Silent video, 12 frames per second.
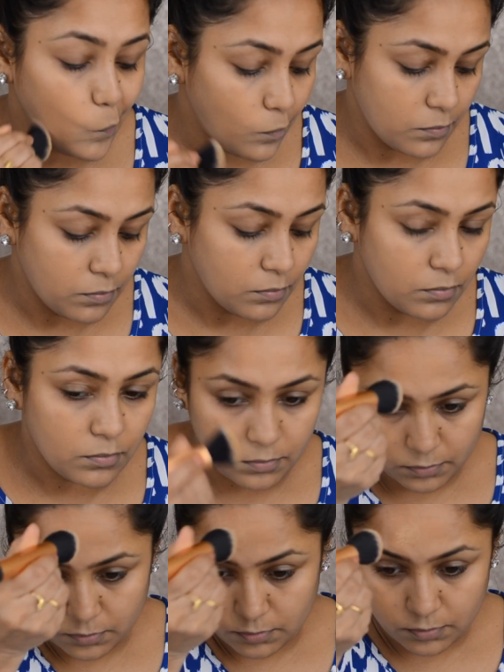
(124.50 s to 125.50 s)
It's a
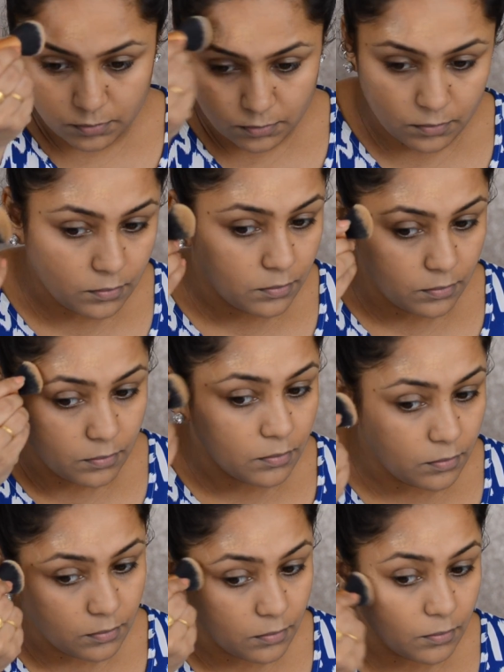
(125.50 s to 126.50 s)
very medium
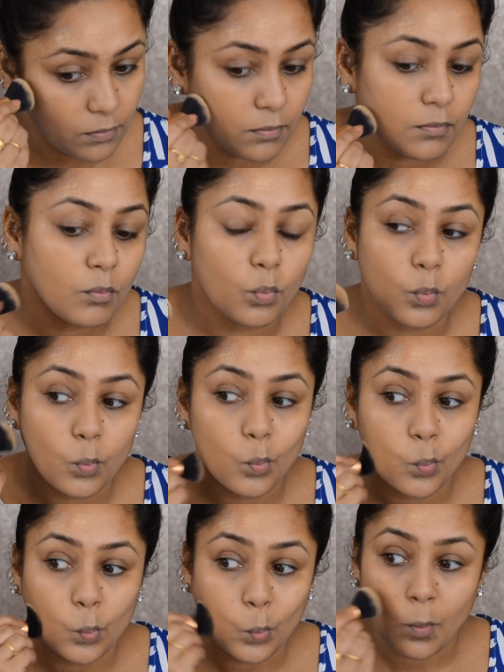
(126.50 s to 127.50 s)
coverage. I wouldn't say
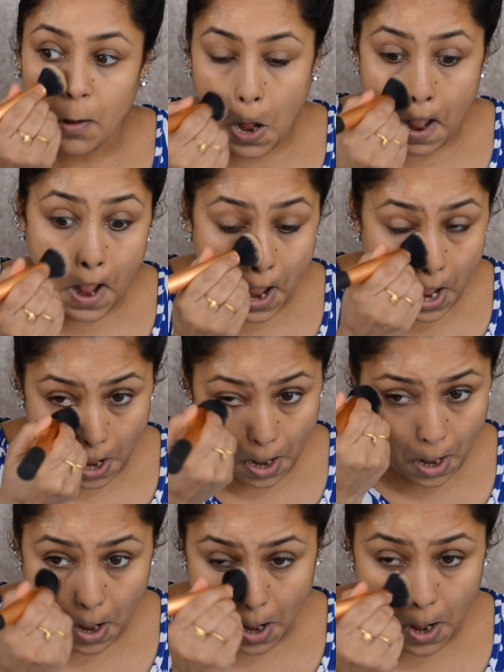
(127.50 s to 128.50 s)
this is high
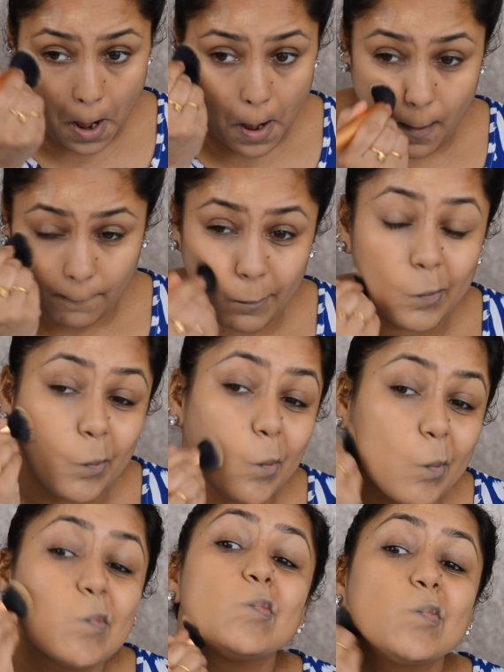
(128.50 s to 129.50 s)
coverage, and I
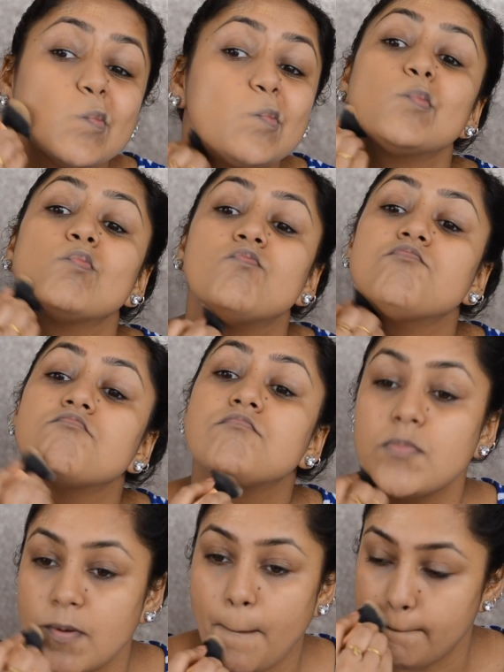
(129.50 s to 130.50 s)
don't think it even
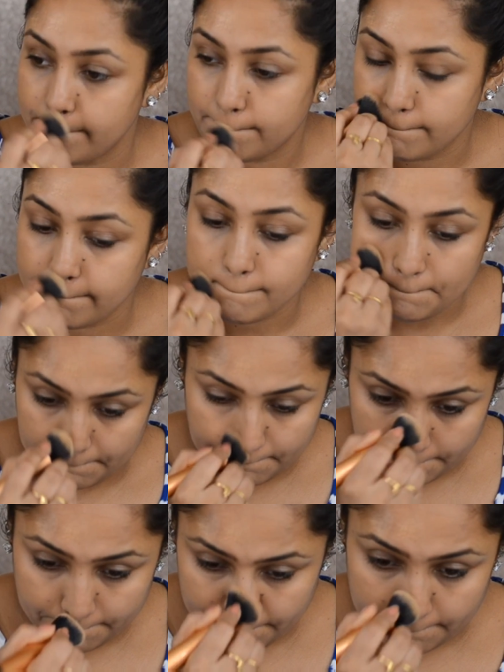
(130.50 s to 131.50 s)
claims to be high
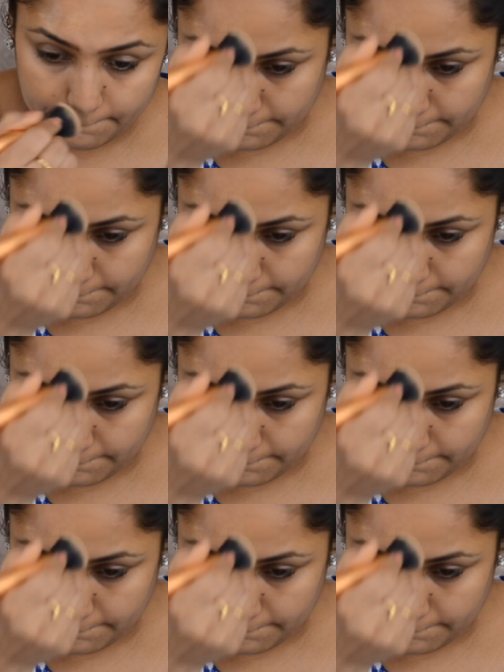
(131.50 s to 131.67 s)
coverage.